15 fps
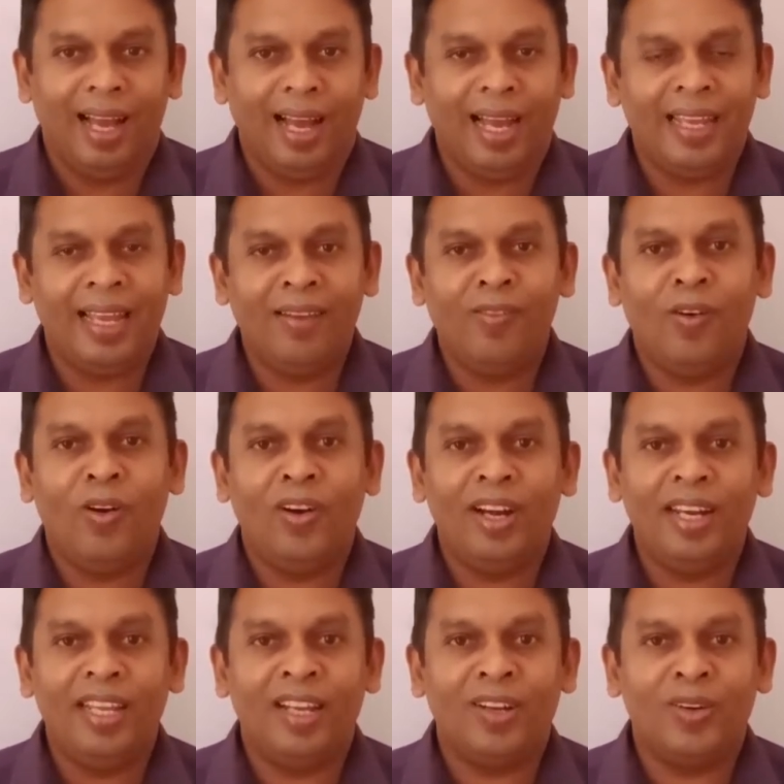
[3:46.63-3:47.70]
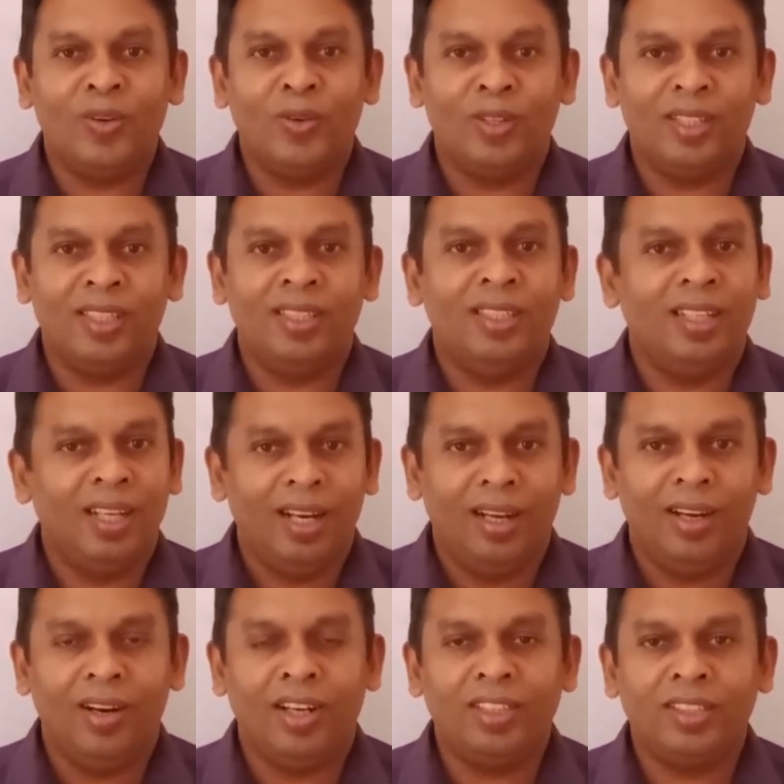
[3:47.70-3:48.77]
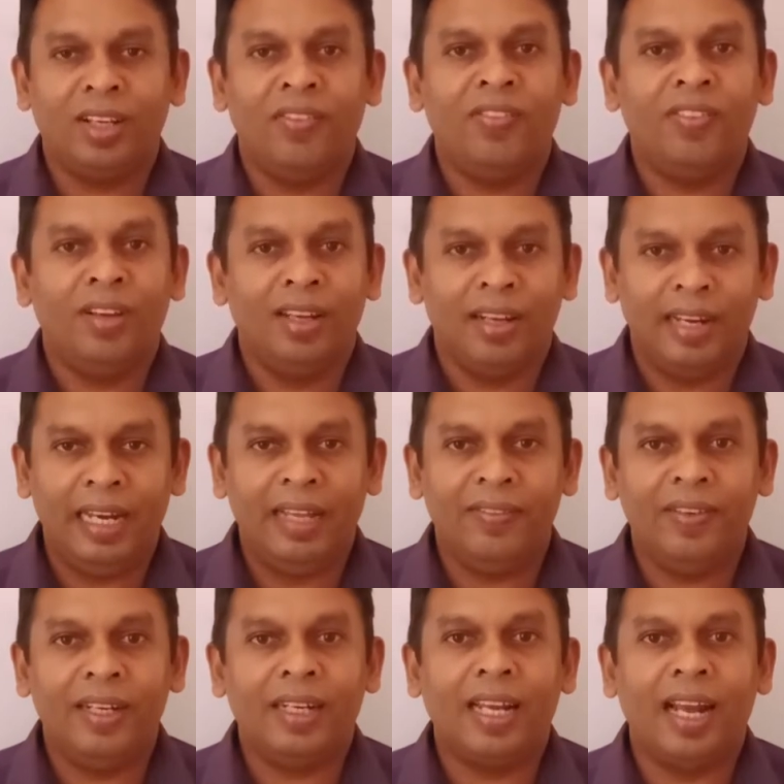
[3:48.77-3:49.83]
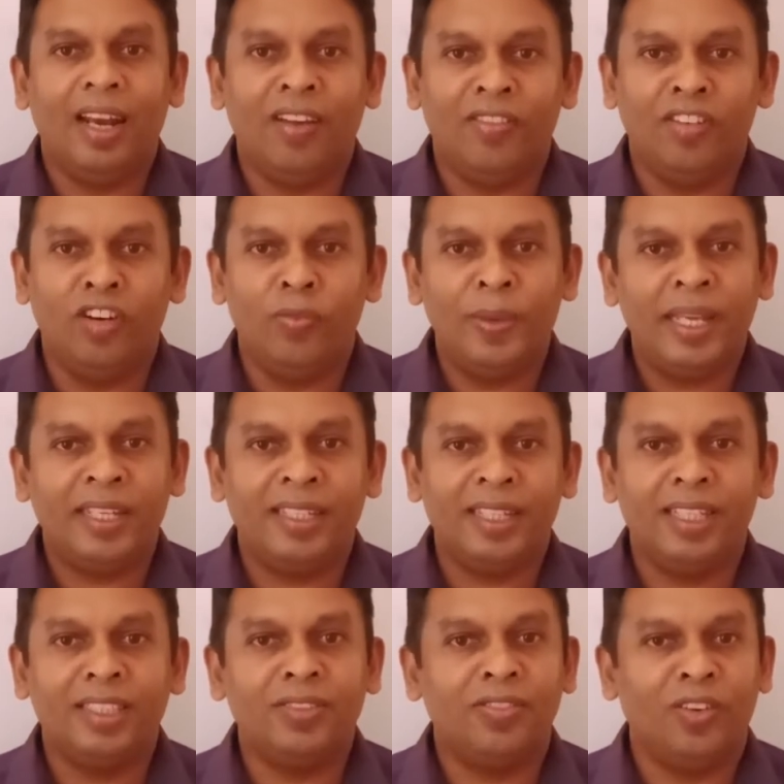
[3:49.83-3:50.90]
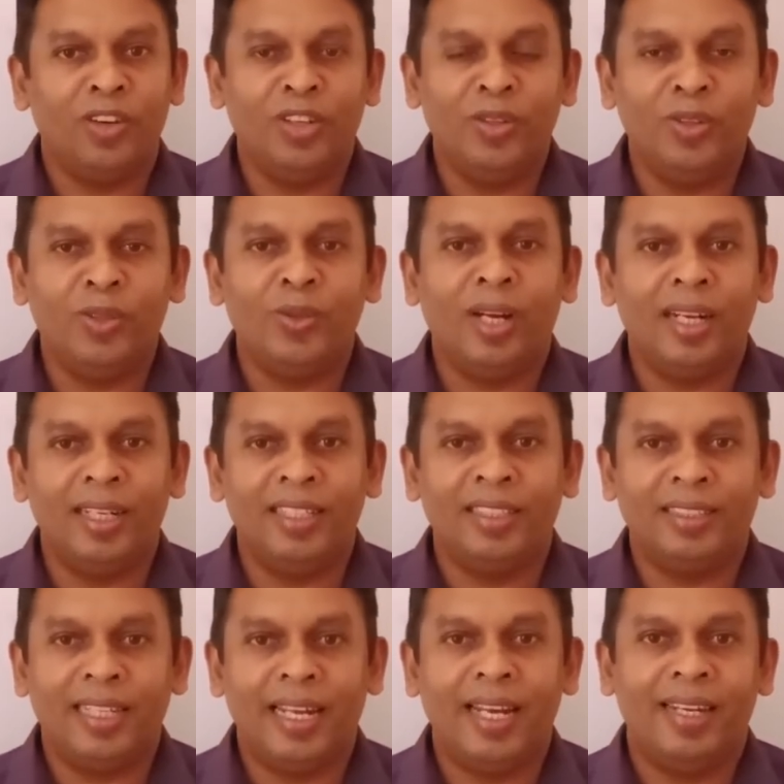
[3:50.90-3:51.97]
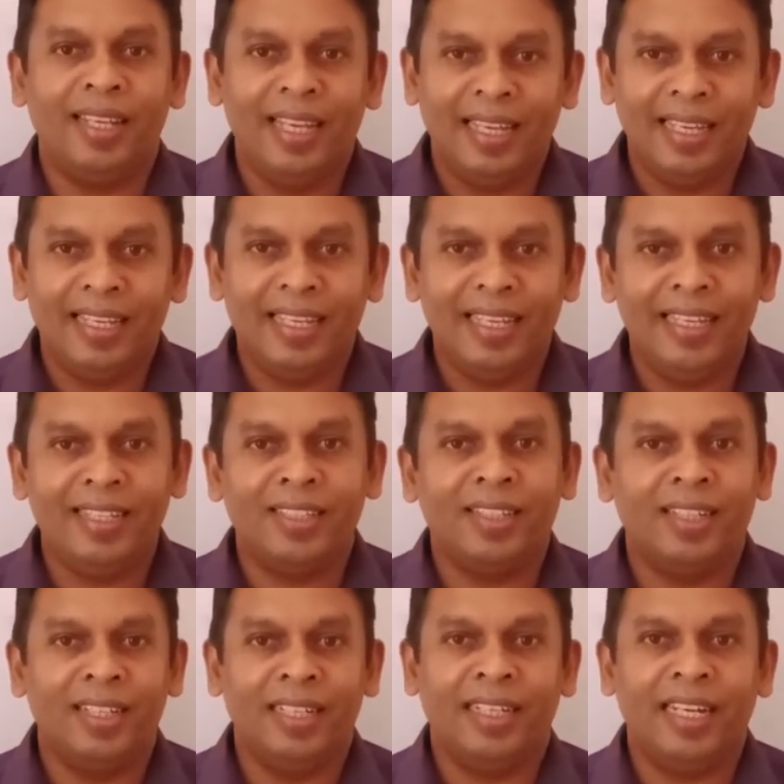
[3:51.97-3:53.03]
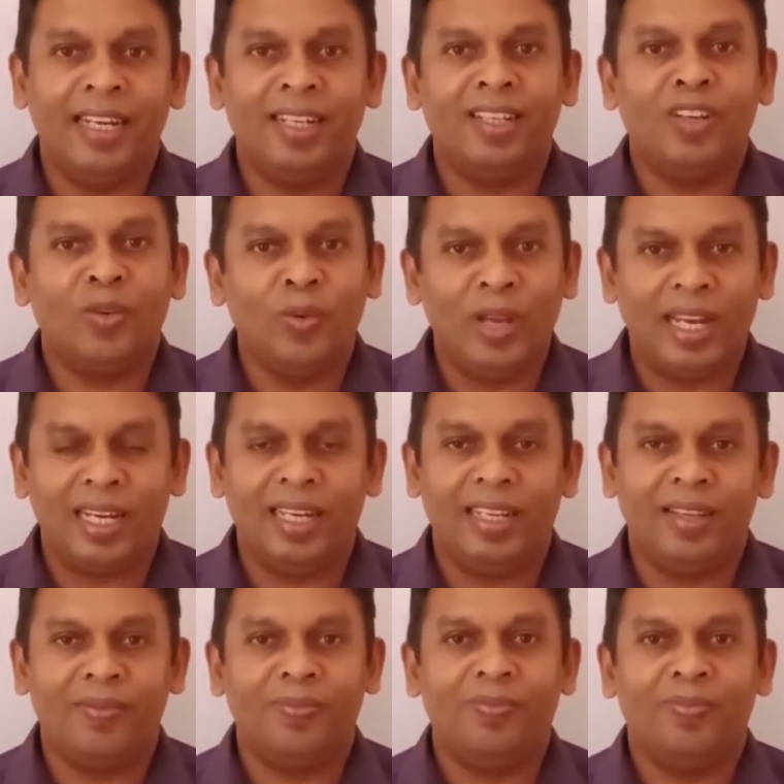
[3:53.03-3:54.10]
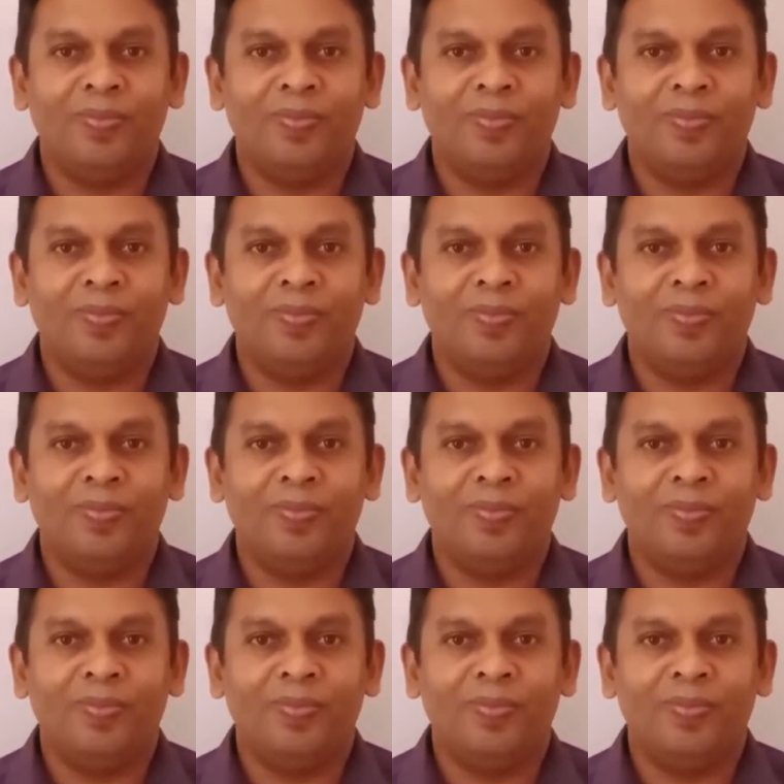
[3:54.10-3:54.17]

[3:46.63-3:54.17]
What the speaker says: I have already included lots of relevant colorful pictures for you to understand each content quickly.